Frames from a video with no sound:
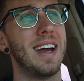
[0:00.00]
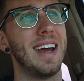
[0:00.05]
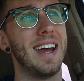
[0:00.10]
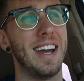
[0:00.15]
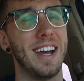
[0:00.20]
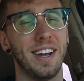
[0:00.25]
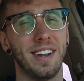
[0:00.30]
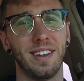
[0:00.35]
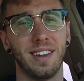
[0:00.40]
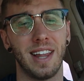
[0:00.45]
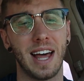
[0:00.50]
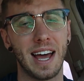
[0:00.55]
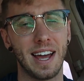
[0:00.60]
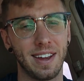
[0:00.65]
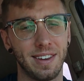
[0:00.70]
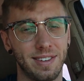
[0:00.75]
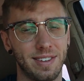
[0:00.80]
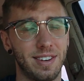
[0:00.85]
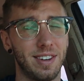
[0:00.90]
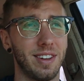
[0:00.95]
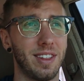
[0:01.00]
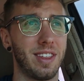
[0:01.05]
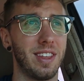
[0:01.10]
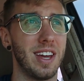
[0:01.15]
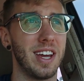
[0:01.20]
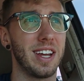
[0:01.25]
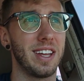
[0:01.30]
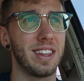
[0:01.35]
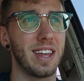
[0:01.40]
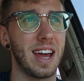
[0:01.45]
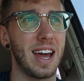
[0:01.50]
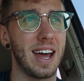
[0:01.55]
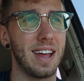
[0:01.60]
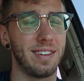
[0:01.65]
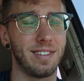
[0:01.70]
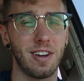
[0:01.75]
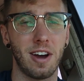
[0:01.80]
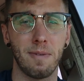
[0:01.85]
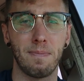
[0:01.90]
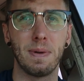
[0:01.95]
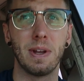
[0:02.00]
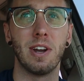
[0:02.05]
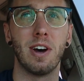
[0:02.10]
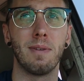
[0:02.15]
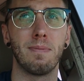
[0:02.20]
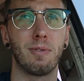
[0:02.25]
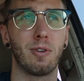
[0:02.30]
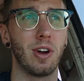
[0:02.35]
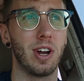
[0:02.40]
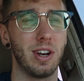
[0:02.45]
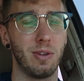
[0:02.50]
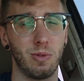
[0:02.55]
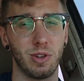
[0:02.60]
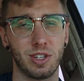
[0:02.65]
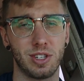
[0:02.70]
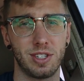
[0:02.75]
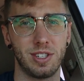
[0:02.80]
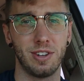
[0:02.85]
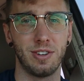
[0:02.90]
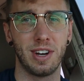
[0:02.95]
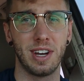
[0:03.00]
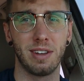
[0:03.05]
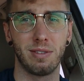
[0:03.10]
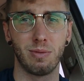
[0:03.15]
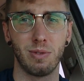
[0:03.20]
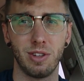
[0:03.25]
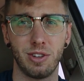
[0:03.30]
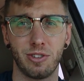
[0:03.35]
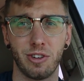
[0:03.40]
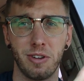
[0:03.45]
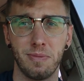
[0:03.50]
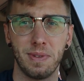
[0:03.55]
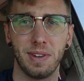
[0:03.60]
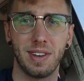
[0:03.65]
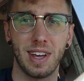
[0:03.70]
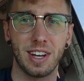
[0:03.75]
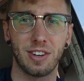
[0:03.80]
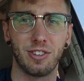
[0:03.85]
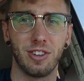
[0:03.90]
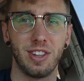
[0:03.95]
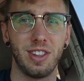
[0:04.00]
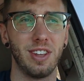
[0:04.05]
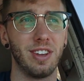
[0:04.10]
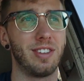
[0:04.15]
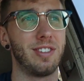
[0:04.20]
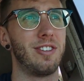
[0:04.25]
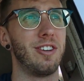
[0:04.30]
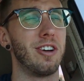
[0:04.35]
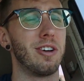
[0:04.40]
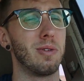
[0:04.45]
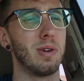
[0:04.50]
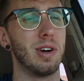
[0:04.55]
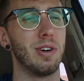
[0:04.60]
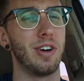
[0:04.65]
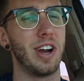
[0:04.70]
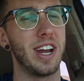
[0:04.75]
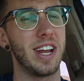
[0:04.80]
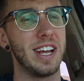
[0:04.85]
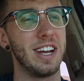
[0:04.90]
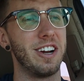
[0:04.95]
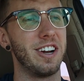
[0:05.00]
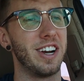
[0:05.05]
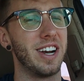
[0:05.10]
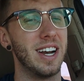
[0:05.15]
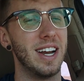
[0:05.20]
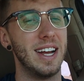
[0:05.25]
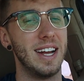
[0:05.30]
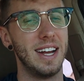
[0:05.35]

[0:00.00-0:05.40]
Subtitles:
And last thing that has not been upgraded, which still has wood trim, is actually this steering wheel right here.